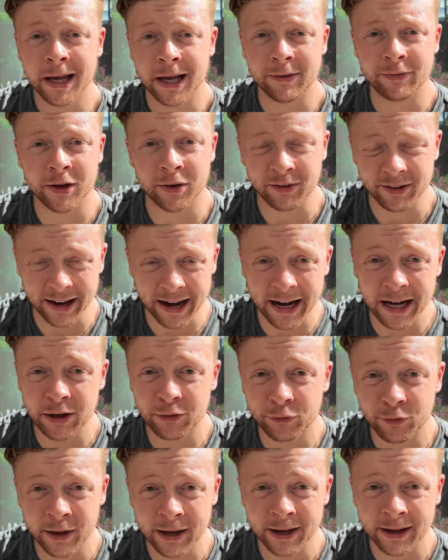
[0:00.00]
If there is
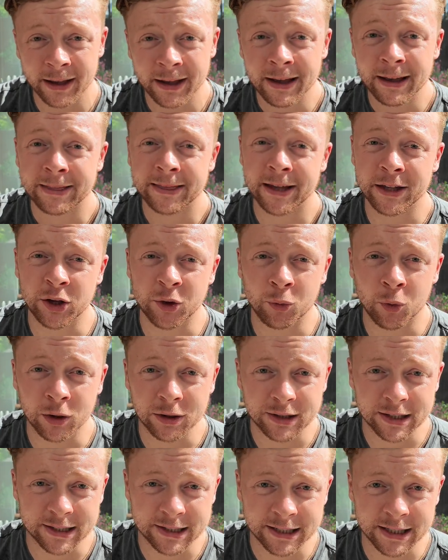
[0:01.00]
anything that you
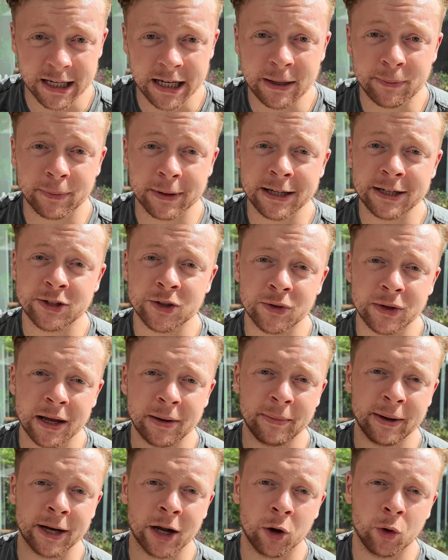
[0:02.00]
want to see, please do
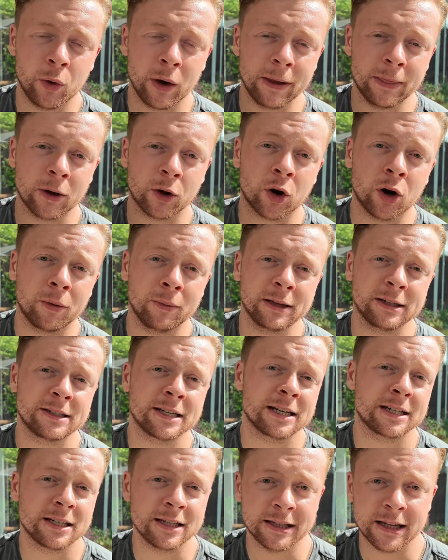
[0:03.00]
let me know in the comment
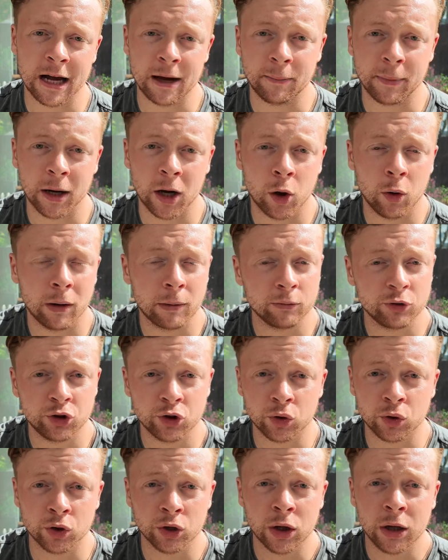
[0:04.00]
section down below. I'm
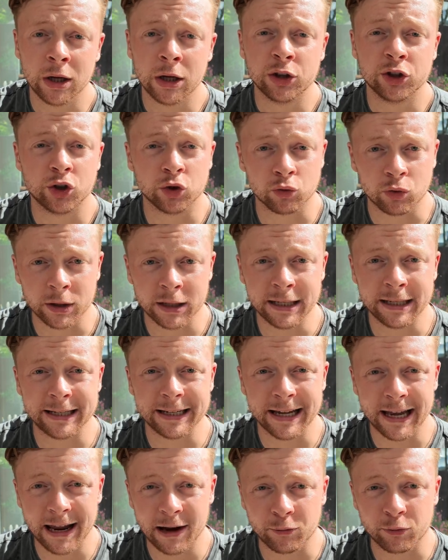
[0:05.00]
sure to
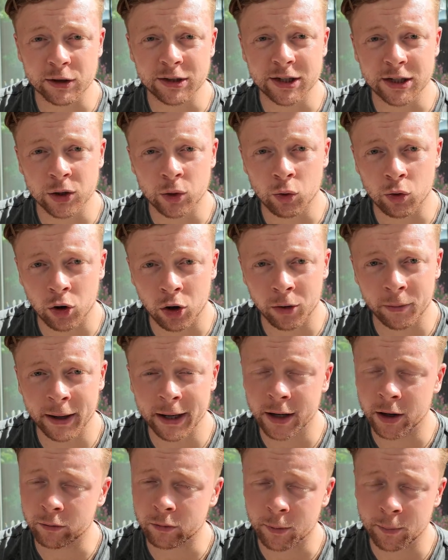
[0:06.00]
read every single
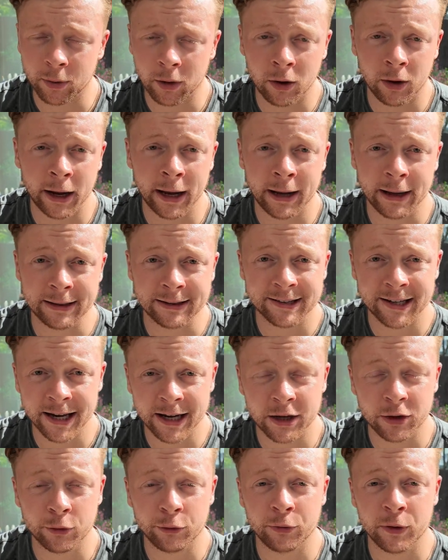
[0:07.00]
comment and reply and
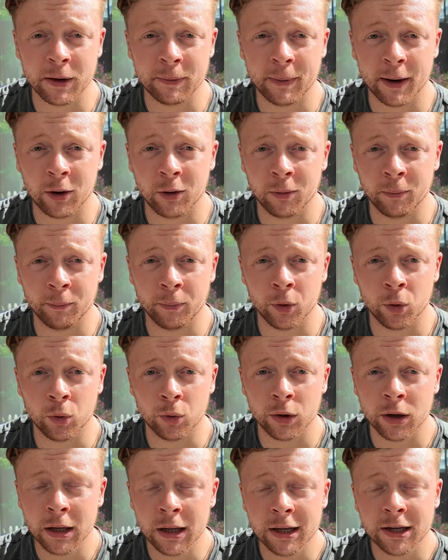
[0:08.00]
take your feedback on
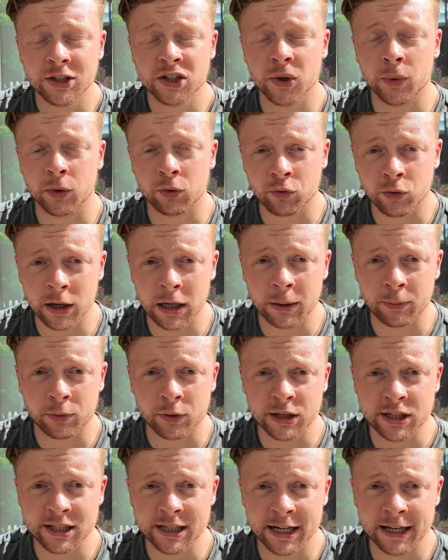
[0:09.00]
board, so I'd really
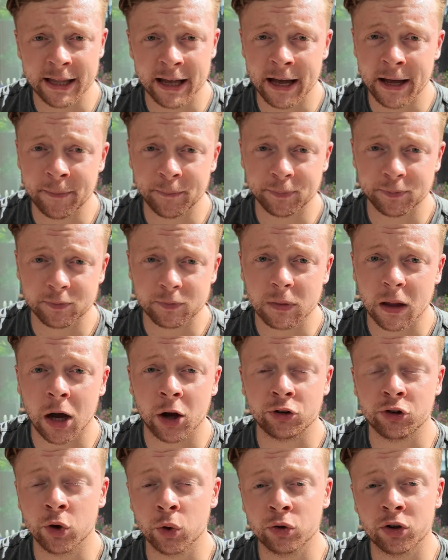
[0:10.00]
appreciate that.
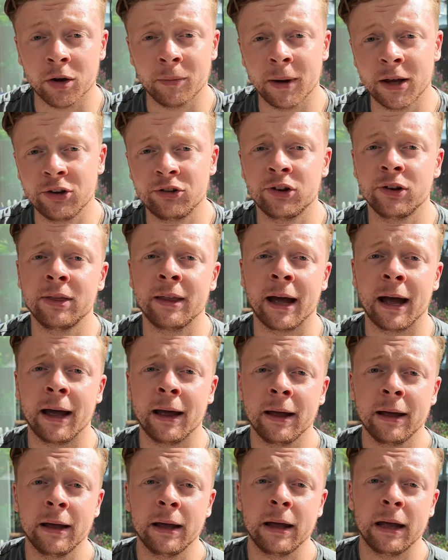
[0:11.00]
I should also mention
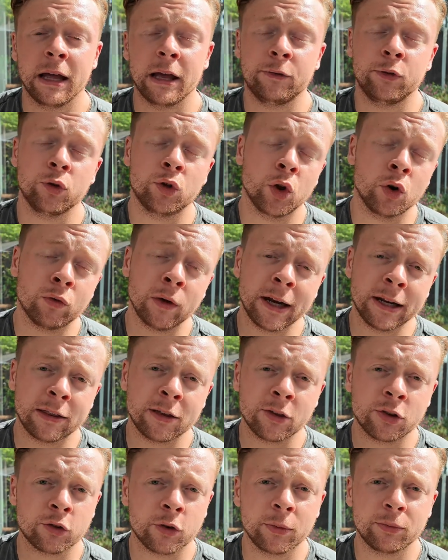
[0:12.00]
that if you do read the
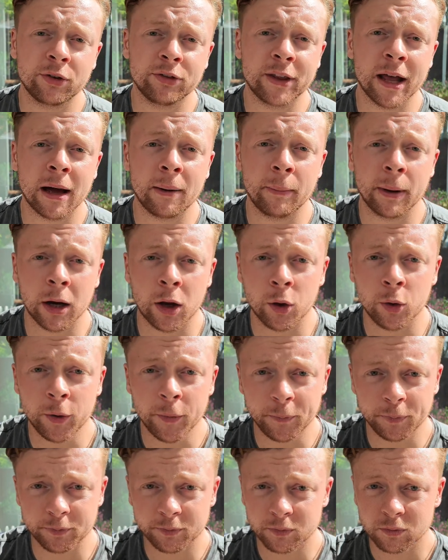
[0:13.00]
description down
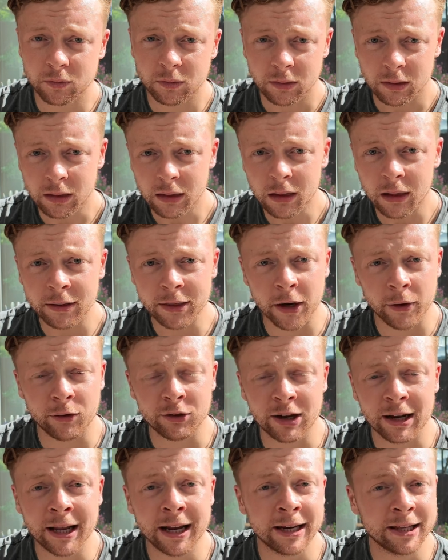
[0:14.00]
below, there
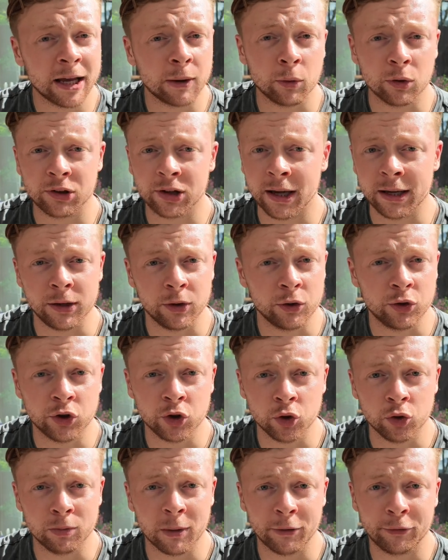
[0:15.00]
is a link that will take you
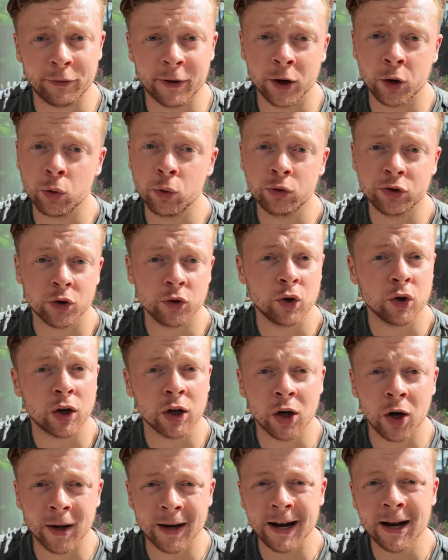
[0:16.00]
to my funnel, so you
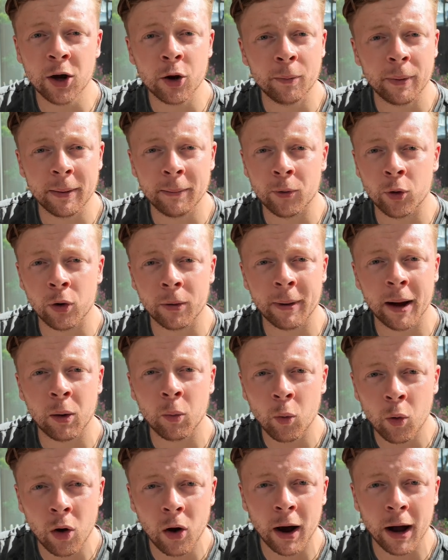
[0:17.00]
can learn a little bit more
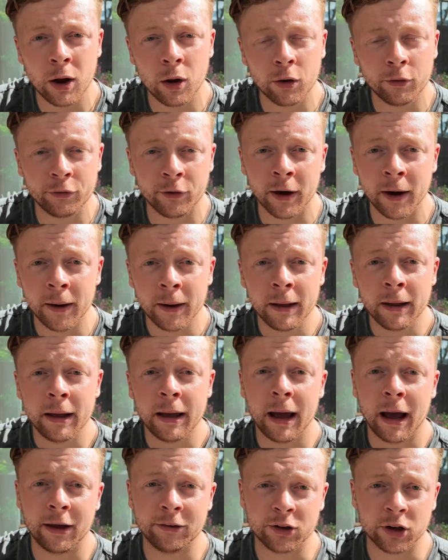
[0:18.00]
about what I offer
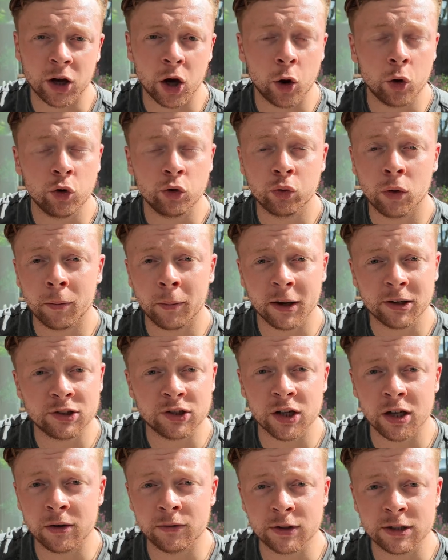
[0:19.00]
as a coach, what my
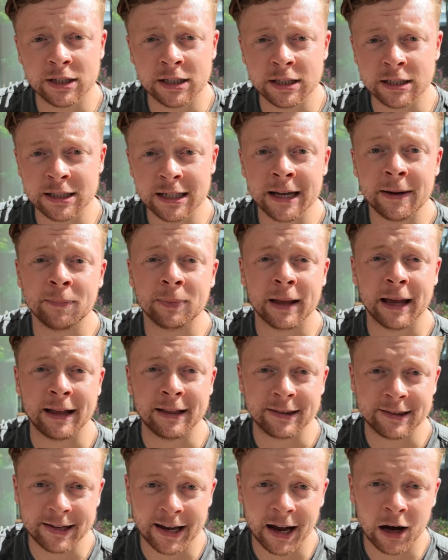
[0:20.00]
services
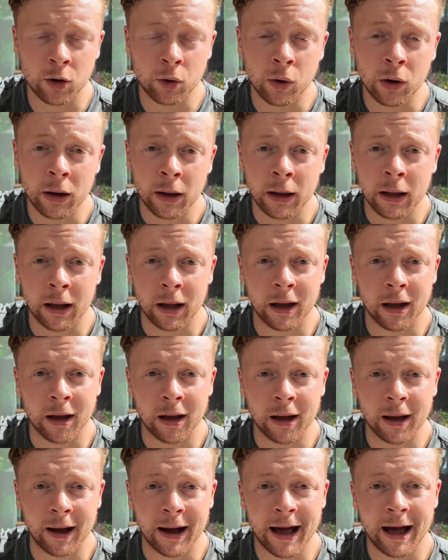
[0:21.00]
entail.
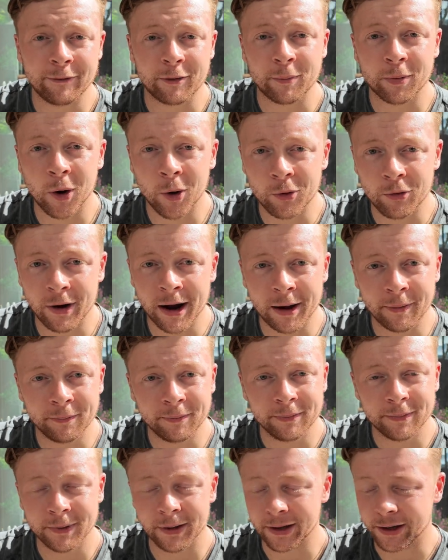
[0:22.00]
I have a
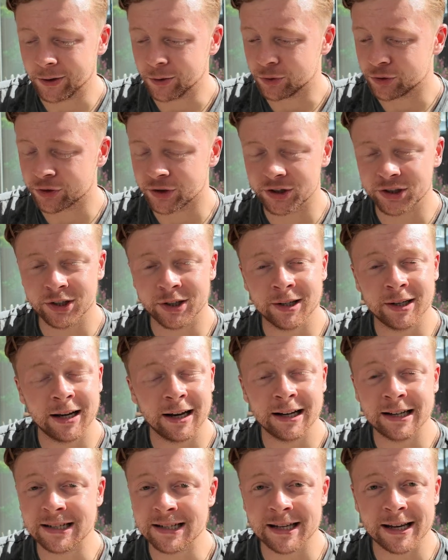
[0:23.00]
program, a nutrition,
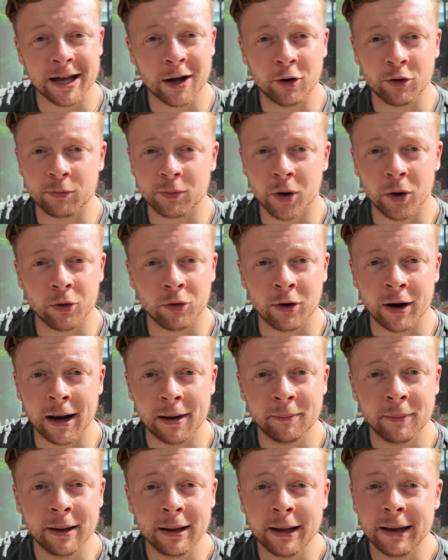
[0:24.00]
holistic health
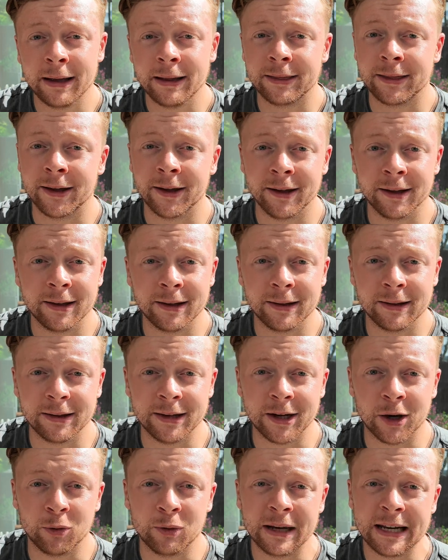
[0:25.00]
program that,
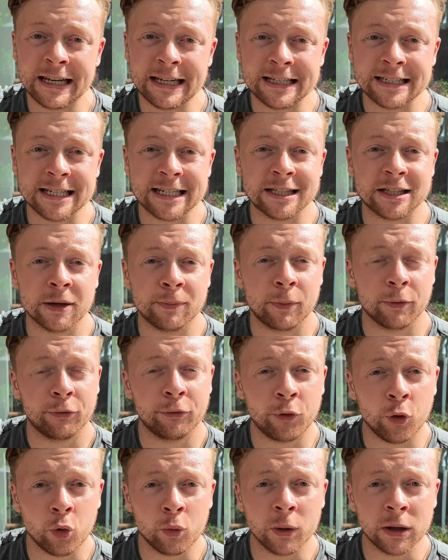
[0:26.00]
you know, leans into
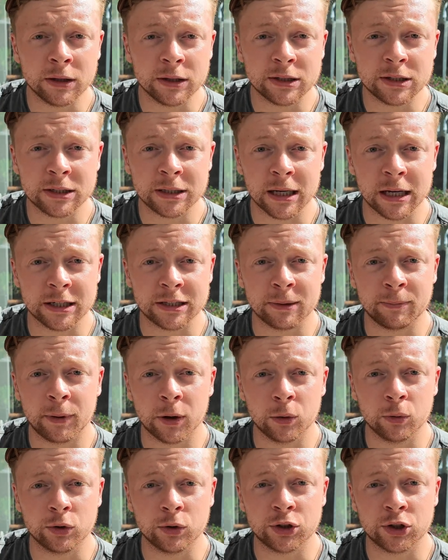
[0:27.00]
performance as
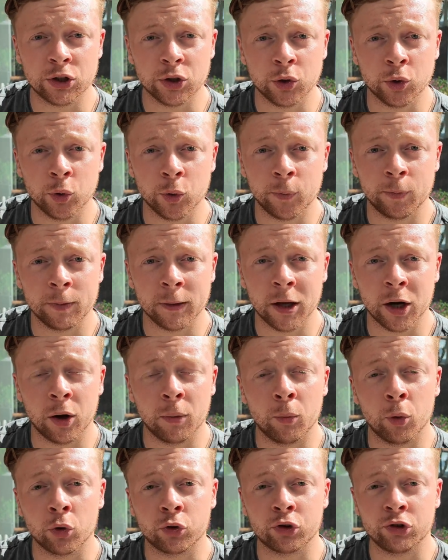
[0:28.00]
opposed to, you know,
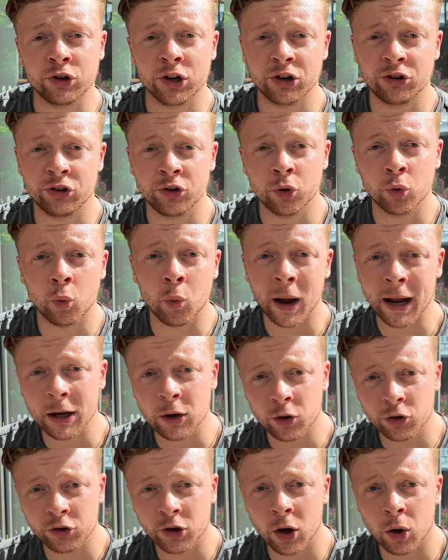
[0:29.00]
more traditional weight
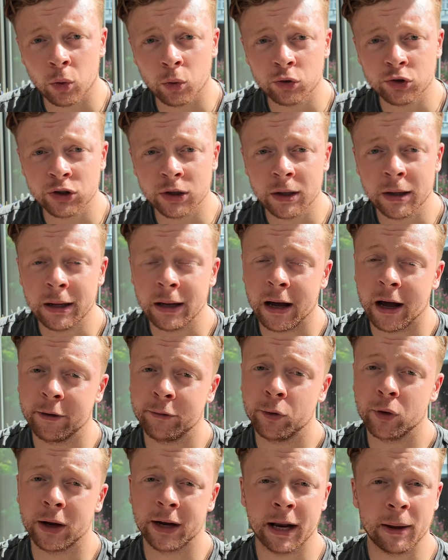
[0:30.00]
loss goals. I
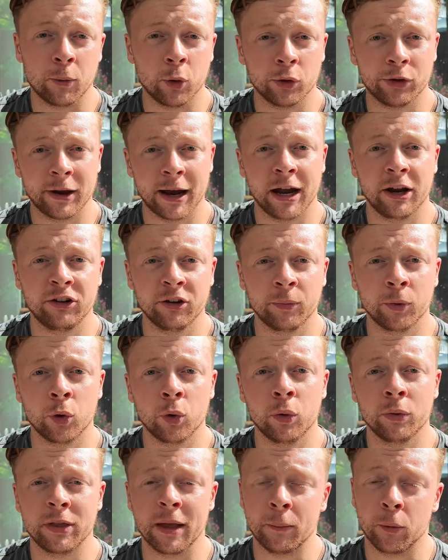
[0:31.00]
feel like they're more
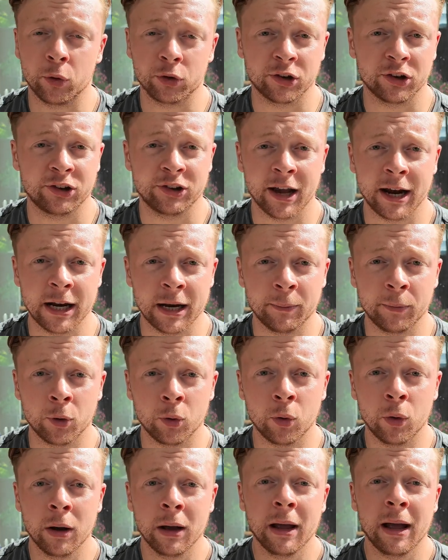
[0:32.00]
tangible, they're more
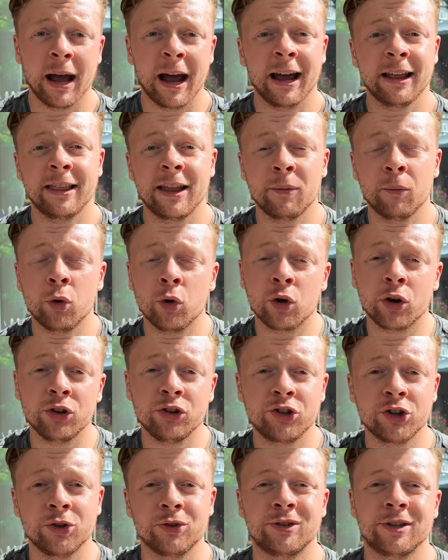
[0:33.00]
sustainable, and they're more
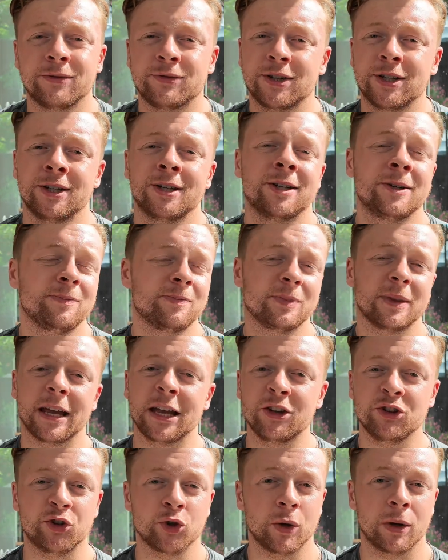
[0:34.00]
conducive to
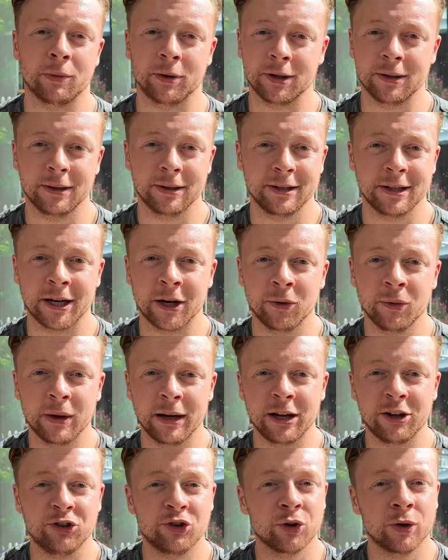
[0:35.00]
enjoyment, you know,
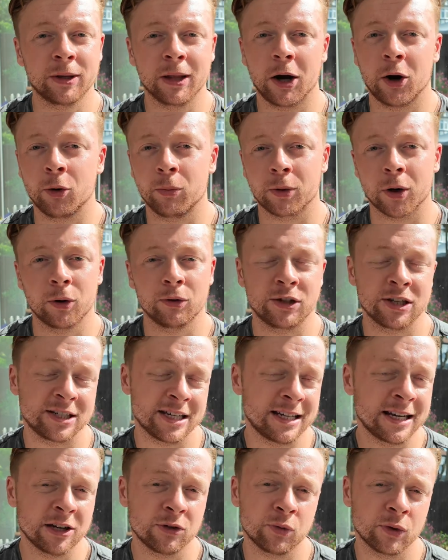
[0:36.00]
and enjoying the whole process.
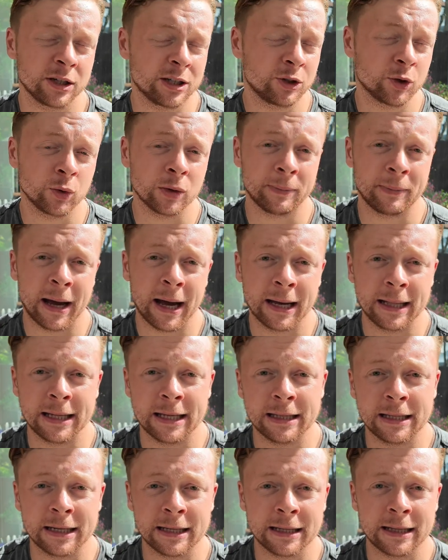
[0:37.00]
And that's what it's all about at the
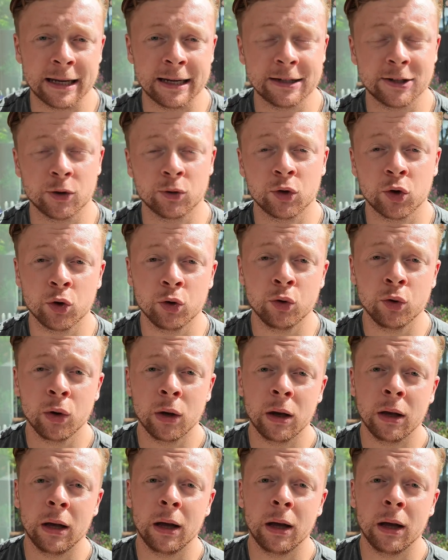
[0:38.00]
end of the day. So do,